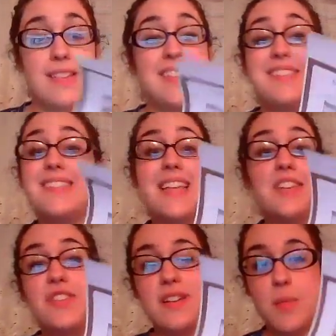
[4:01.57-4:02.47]

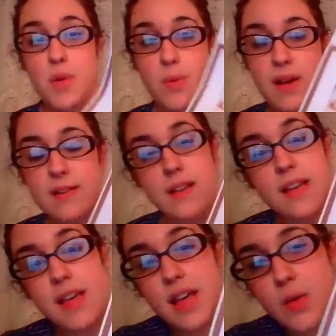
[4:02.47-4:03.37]
station number 1,
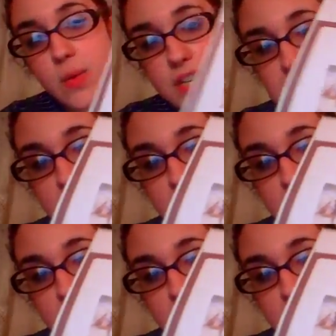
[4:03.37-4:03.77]
which